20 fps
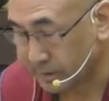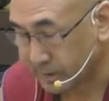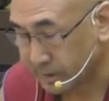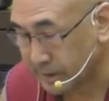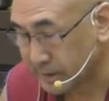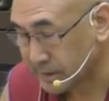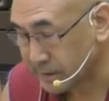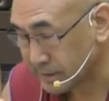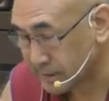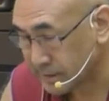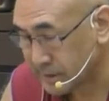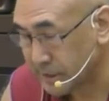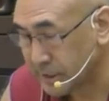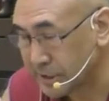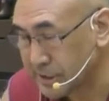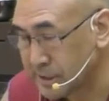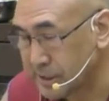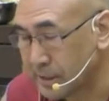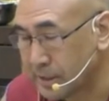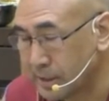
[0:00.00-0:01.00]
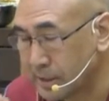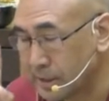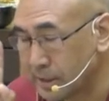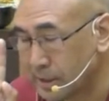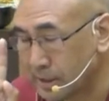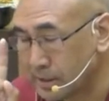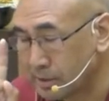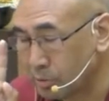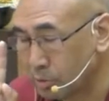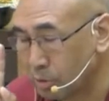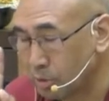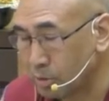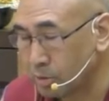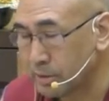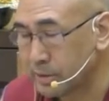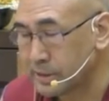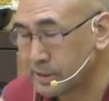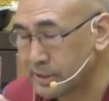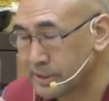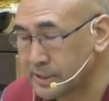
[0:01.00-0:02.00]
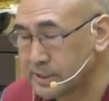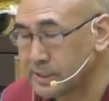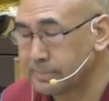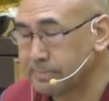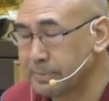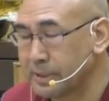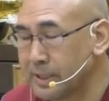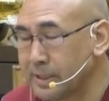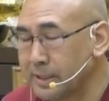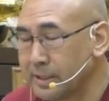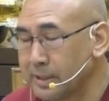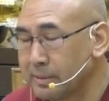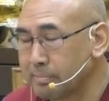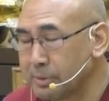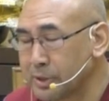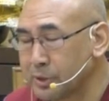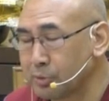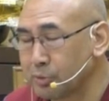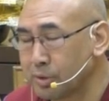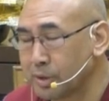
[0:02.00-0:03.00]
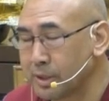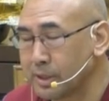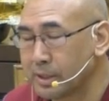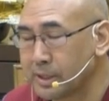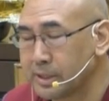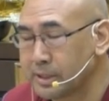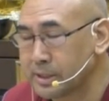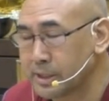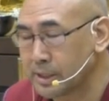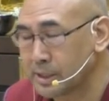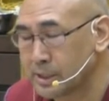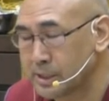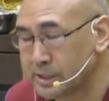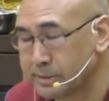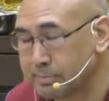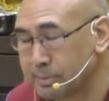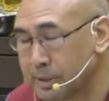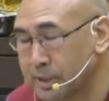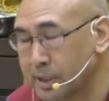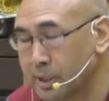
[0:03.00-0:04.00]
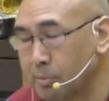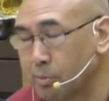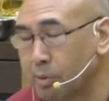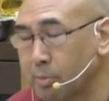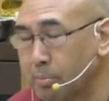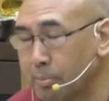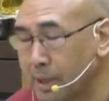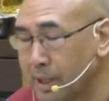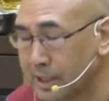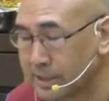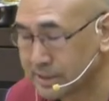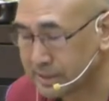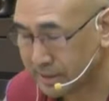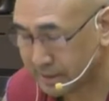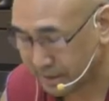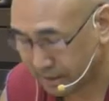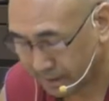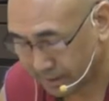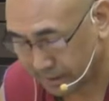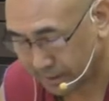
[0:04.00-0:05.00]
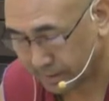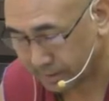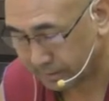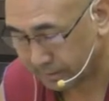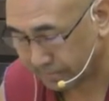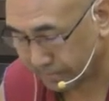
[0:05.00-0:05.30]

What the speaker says: It teach the, all the discipline, particularly the discipline of our monks and nuns.